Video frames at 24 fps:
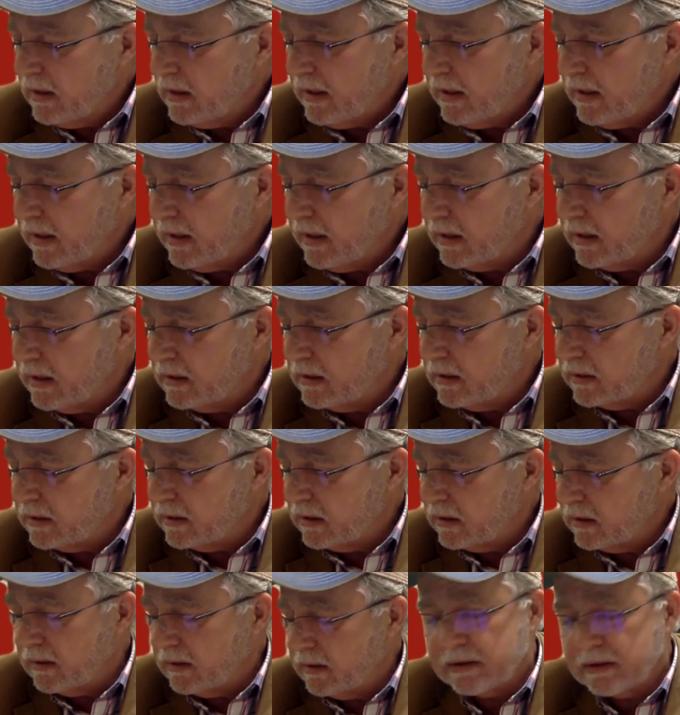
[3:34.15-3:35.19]
And
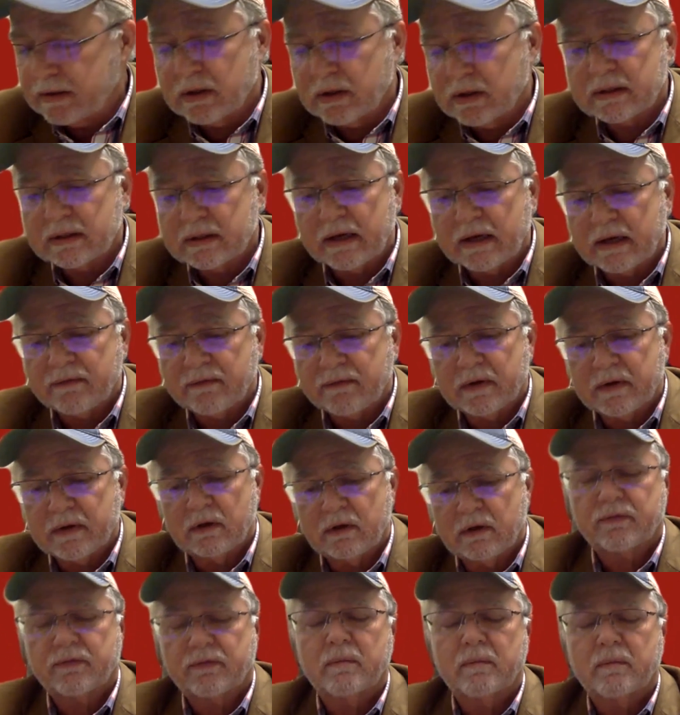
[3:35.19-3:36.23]
I took that
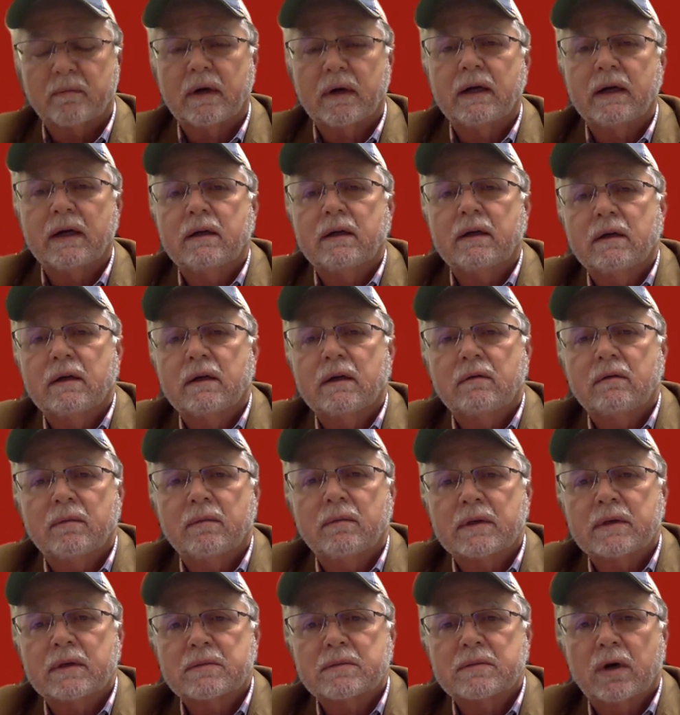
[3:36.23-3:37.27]
photo from with
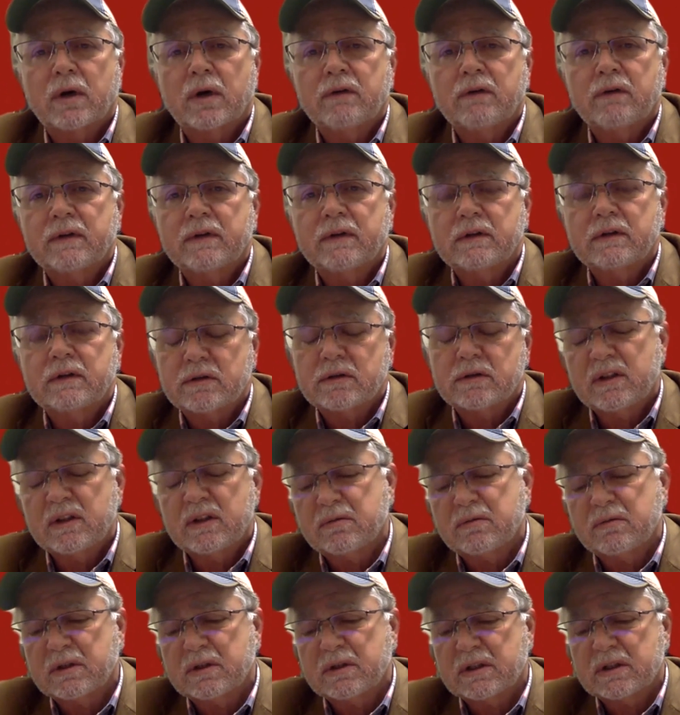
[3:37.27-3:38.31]
my smartphone. So
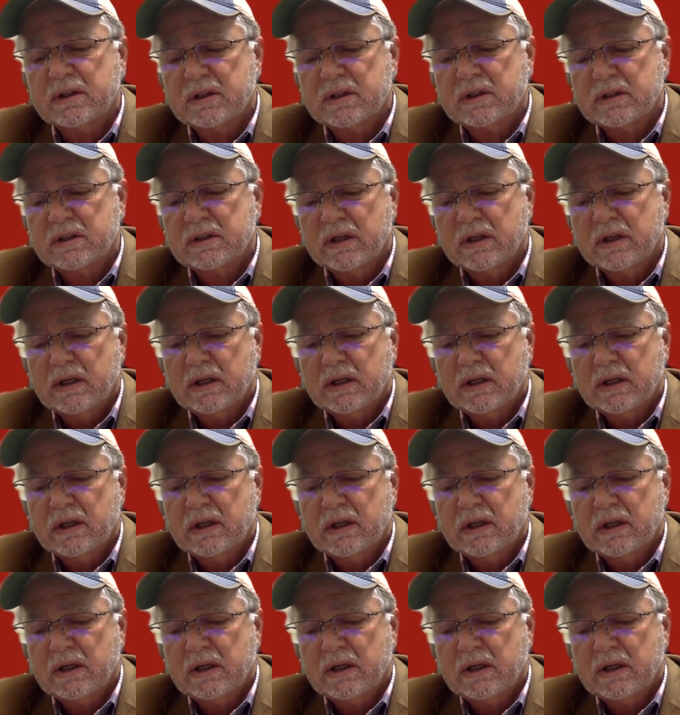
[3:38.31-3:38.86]
this was,